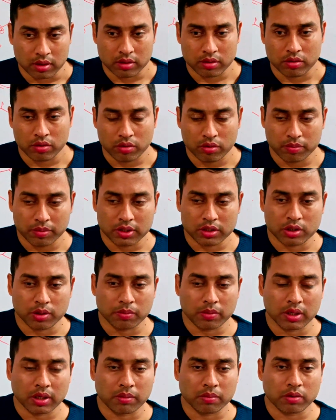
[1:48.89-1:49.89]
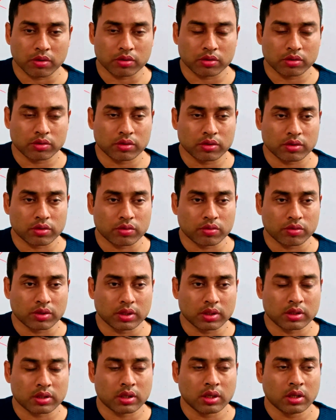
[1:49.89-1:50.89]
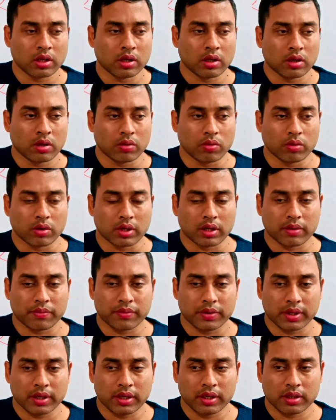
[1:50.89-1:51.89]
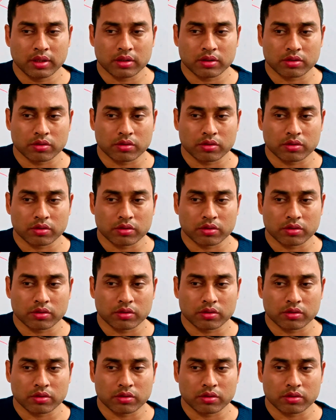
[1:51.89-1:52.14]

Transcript: So best of luck for those students who are appearing.